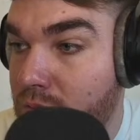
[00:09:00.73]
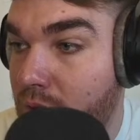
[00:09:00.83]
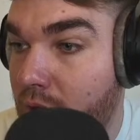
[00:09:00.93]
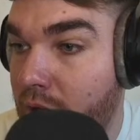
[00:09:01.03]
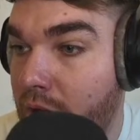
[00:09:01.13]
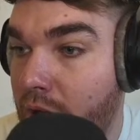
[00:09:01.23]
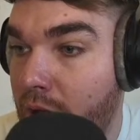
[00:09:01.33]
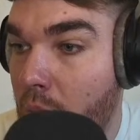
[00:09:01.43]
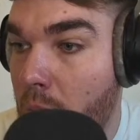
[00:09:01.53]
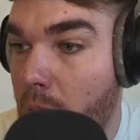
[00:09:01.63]

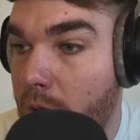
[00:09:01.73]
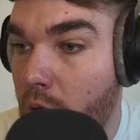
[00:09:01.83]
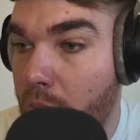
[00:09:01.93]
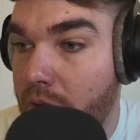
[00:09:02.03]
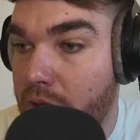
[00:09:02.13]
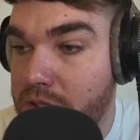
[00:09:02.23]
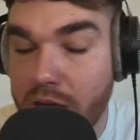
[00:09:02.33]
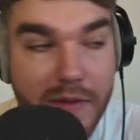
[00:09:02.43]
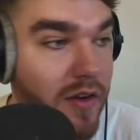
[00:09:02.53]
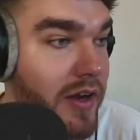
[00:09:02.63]
It's going
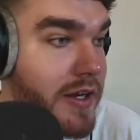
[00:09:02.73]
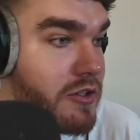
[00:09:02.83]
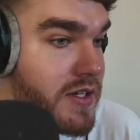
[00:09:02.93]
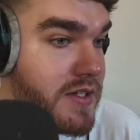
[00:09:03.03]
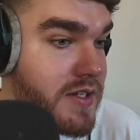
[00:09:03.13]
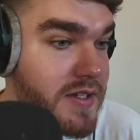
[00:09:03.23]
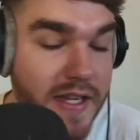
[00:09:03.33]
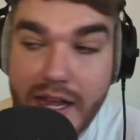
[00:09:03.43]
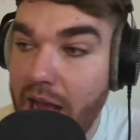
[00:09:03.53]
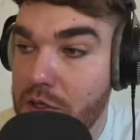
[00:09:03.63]
to be very interesting to
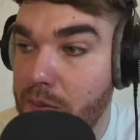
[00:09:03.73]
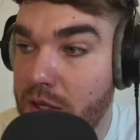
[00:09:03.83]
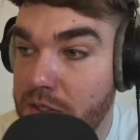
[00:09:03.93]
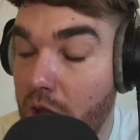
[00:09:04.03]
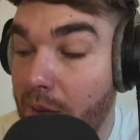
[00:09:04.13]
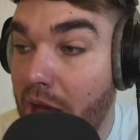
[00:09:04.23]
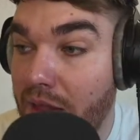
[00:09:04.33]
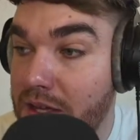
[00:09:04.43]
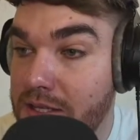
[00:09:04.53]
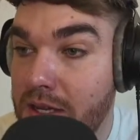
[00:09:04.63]
see how Spurs go about
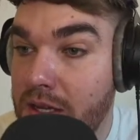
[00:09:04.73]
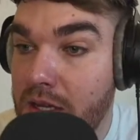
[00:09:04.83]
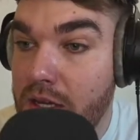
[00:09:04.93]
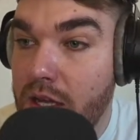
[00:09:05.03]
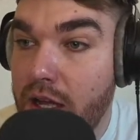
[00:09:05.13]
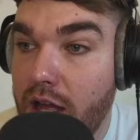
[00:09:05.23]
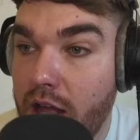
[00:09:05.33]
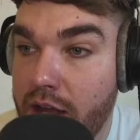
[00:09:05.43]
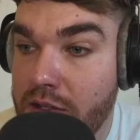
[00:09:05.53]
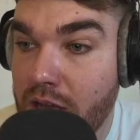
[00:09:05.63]
this
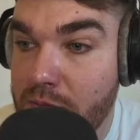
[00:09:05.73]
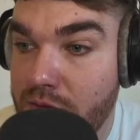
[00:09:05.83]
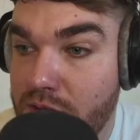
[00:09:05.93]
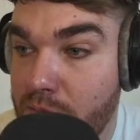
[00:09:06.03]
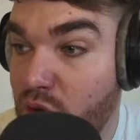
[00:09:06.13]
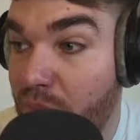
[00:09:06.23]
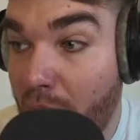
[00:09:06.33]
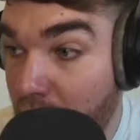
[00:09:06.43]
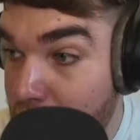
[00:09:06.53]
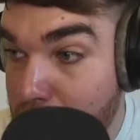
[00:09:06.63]
in terms of some sort of
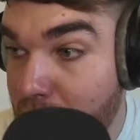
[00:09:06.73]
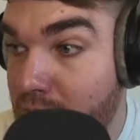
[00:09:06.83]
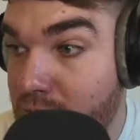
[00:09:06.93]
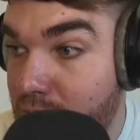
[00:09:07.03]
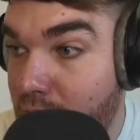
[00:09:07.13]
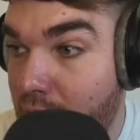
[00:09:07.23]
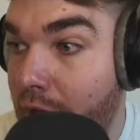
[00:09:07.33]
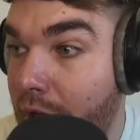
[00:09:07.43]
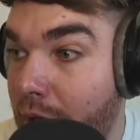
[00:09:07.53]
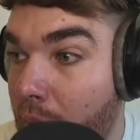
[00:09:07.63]
punishment.
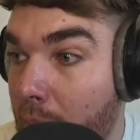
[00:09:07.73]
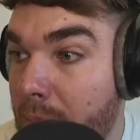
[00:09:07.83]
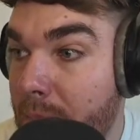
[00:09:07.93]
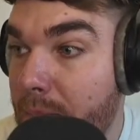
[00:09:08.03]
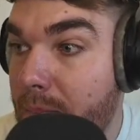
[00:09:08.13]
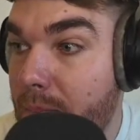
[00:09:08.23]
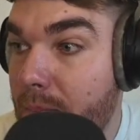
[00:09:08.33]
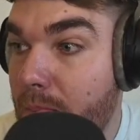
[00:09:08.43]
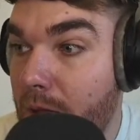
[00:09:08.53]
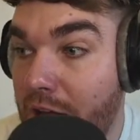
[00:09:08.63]
I
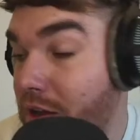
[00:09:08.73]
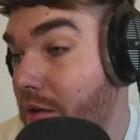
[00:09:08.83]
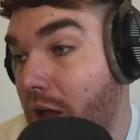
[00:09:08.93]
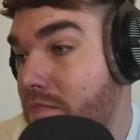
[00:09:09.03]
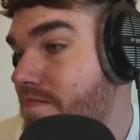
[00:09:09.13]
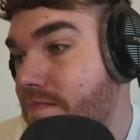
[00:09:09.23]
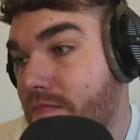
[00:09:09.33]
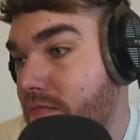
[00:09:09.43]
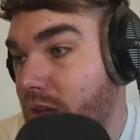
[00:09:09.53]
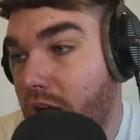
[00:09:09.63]
don't know.
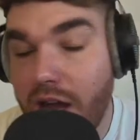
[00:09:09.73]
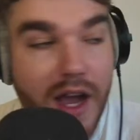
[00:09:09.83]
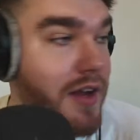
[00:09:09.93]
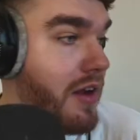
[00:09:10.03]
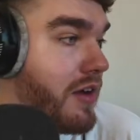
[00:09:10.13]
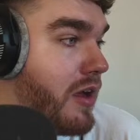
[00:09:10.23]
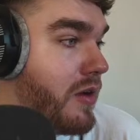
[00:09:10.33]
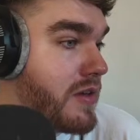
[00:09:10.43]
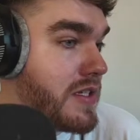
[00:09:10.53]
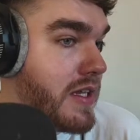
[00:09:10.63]
I don't know,
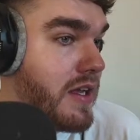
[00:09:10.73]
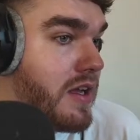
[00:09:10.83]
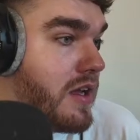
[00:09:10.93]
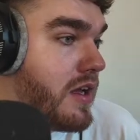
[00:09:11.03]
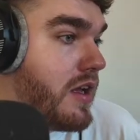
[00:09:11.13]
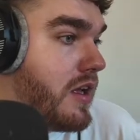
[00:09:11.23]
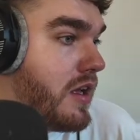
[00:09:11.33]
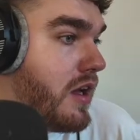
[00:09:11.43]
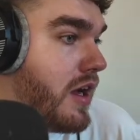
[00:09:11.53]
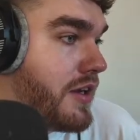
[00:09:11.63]
honestly.
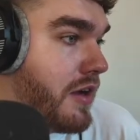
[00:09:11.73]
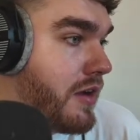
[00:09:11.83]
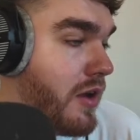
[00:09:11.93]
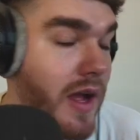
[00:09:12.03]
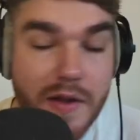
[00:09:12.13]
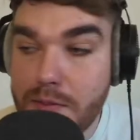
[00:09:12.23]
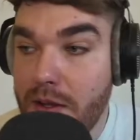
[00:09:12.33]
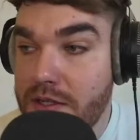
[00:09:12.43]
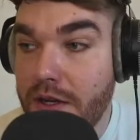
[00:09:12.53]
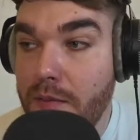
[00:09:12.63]
I don't know how
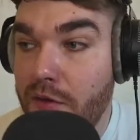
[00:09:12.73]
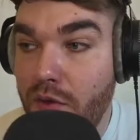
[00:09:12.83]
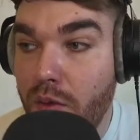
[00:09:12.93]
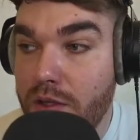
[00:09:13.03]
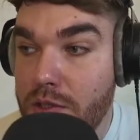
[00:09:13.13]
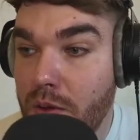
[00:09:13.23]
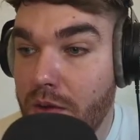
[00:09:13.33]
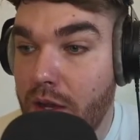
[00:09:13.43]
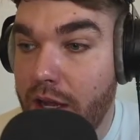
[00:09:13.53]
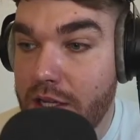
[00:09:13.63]
Spurs are going to move forward with this
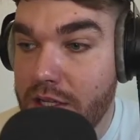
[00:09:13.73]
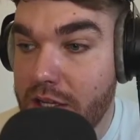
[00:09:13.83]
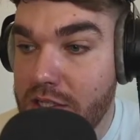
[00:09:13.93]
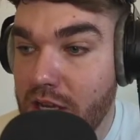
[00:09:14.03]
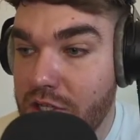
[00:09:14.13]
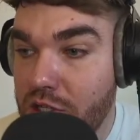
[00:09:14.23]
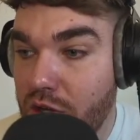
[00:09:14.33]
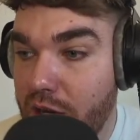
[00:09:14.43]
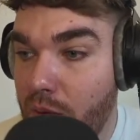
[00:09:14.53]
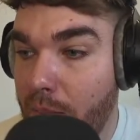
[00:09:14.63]
one. It's such a
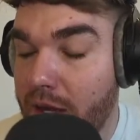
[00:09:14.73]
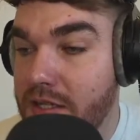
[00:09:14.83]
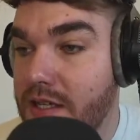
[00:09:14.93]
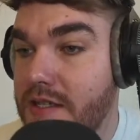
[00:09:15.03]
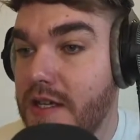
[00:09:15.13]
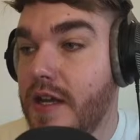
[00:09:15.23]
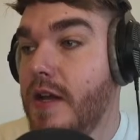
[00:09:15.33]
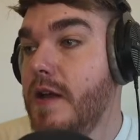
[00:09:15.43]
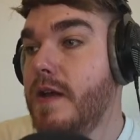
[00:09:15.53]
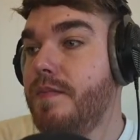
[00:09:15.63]
tricky one because it's,
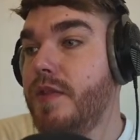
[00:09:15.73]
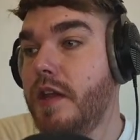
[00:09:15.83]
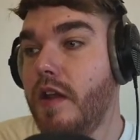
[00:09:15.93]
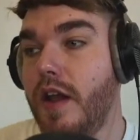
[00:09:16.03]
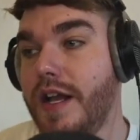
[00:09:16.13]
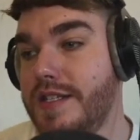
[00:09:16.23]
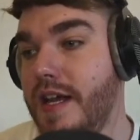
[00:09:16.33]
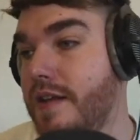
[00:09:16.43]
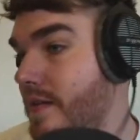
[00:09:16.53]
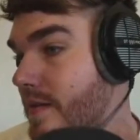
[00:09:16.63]
like I said,